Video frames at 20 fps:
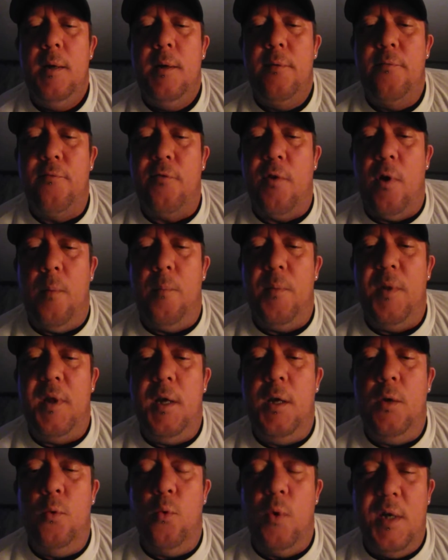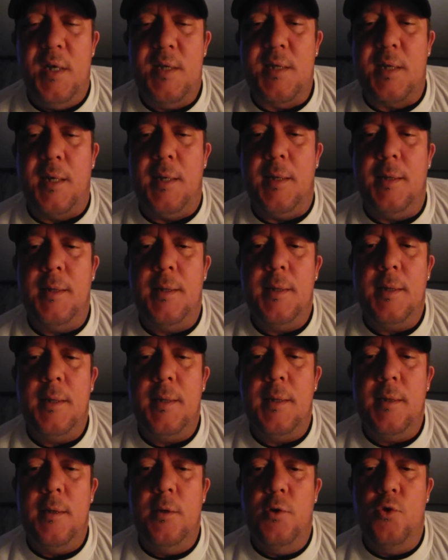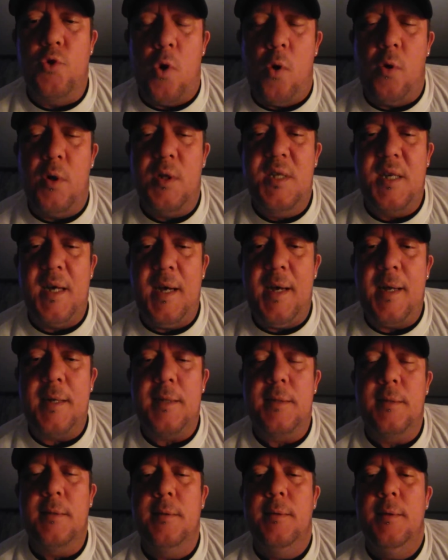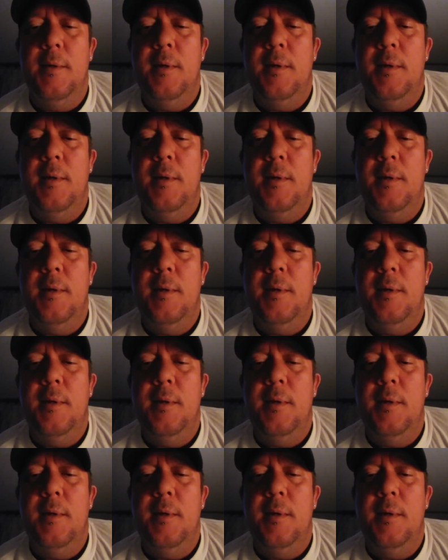from the recent drone attacks